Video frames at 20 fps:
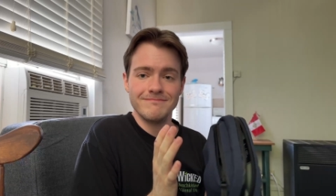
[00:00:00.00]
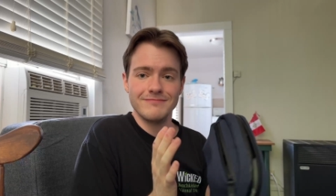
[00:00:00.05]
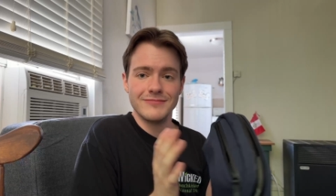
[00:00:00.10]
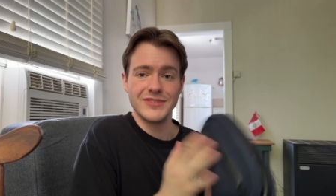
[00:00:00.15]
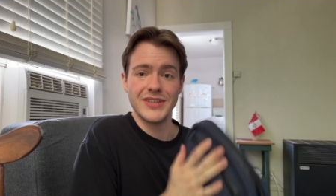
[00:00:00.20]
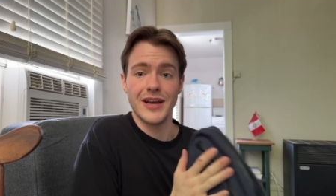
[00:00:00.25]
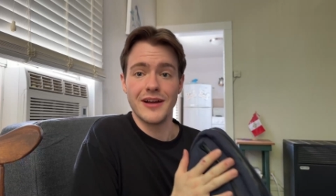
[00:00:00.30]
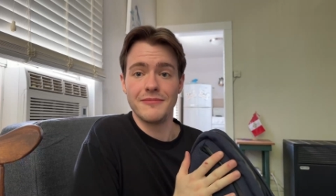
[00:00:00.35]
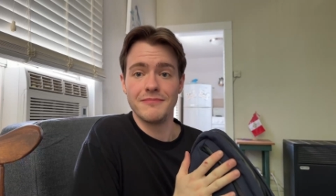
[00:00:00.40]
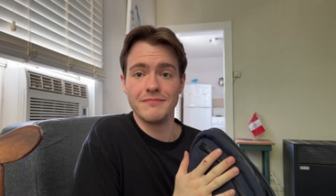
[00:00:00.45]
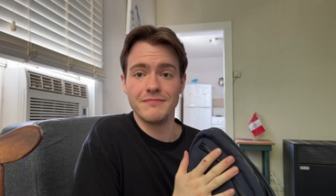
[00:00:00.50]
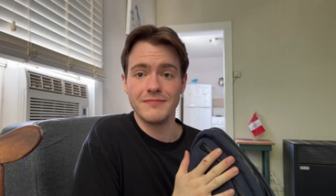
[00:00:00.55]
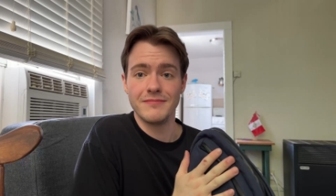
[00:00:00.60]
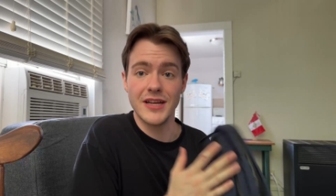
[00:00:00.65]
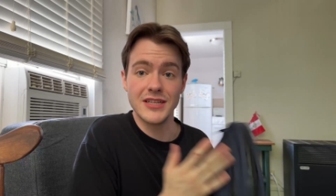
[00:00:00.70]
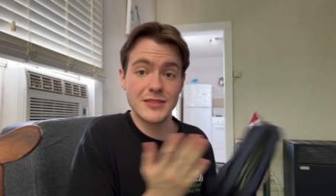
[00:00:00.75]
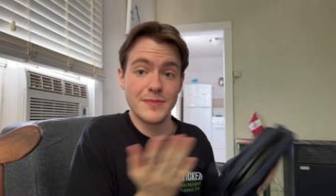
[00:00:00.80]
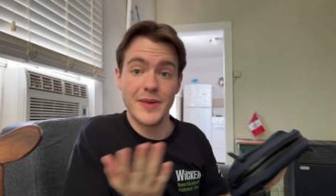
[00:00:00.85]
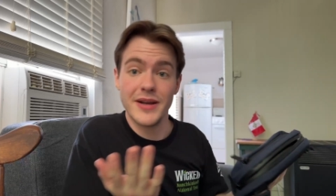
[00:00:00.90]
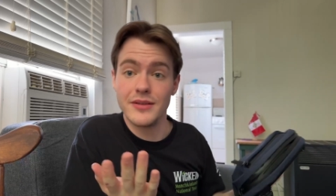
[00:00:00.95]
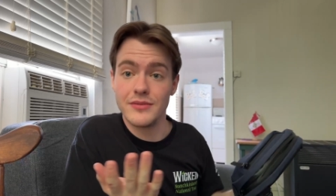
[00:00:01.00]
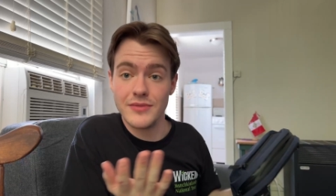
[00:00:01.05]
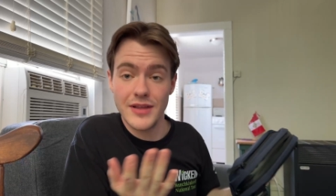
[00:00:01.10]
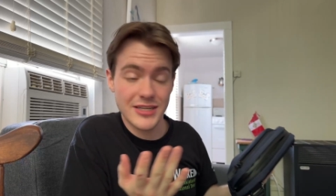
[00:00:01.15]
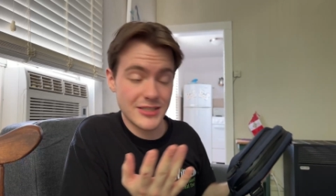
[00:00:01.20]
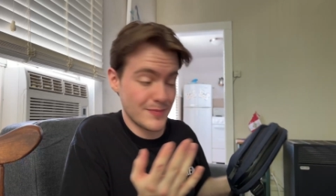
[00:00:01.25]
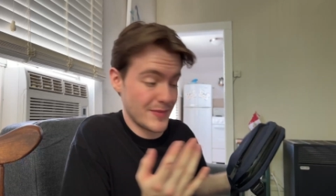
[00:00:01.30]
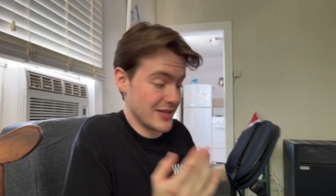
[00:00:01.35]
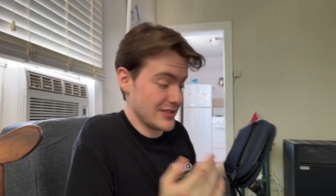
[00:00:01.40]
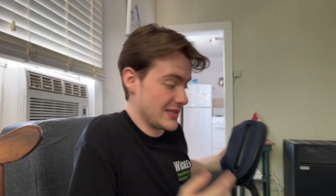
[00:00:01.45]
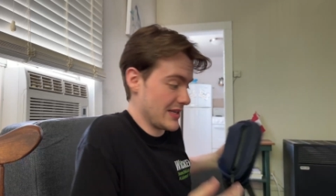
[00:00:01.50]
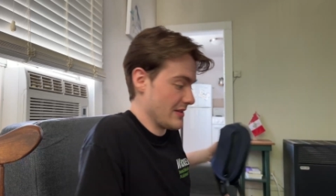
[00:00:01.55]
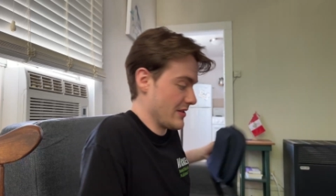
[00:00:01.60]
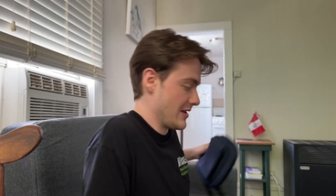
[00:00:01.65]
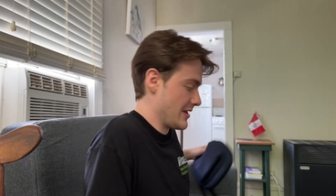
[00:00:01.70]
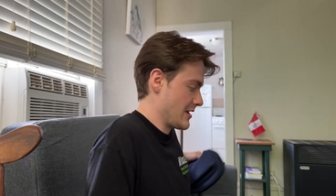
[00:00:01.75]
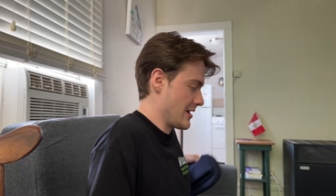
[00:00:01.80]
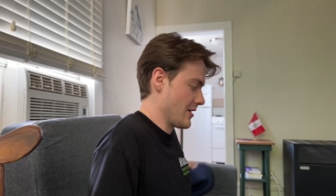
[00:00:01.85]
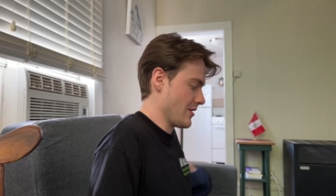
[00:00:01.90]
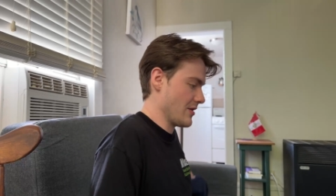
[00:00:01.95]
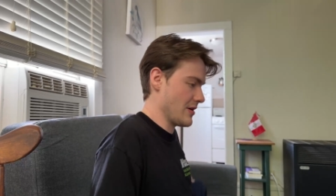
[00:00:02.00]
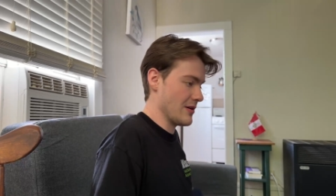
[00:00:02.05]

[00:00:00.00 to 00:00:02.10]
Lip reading: Yeah, that's my daily carry.